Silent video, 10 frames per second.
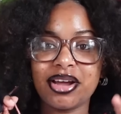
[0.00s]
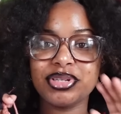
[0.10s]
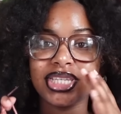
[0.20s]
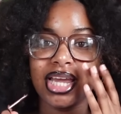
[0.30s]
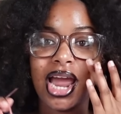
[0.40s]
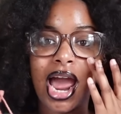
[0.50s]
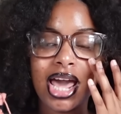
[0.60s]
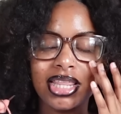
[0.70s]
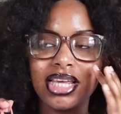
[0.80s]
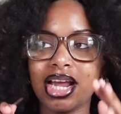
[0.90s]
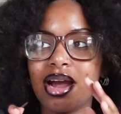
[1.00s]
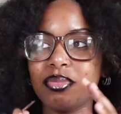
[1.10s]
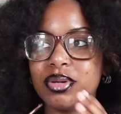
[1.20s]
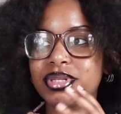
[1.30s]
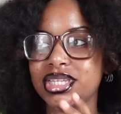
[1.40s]
I was saying, I think I'm
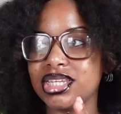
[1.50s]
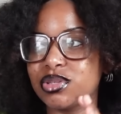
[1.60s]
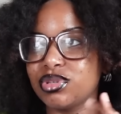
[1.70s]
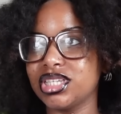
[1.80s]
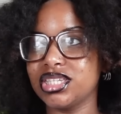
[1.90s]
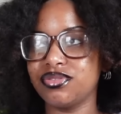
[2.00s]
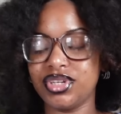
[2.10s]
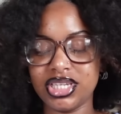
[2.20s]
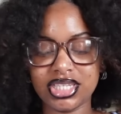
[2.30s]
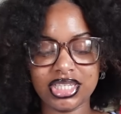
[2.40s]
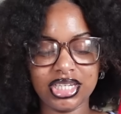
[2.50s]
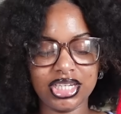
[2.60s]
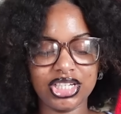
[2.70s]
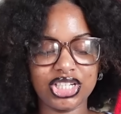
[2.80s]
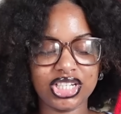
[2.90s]
obsessed with this
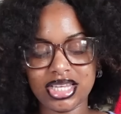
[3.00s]
V-stitch.